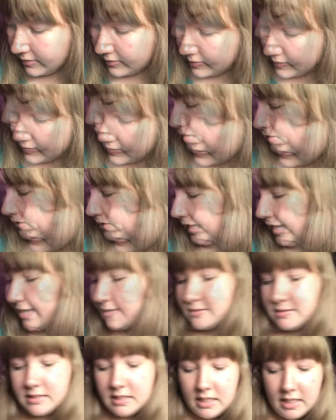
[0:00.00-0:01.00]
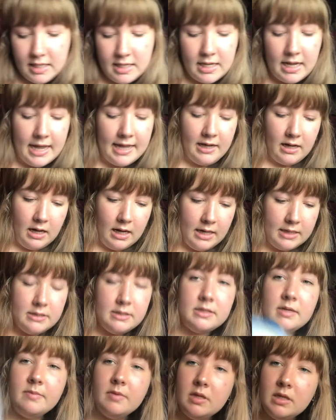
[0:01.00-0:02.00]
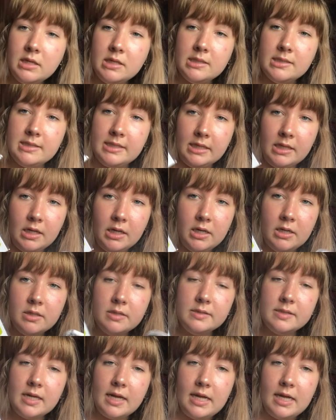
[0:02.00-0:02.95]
And lastly, I got some of these stickers,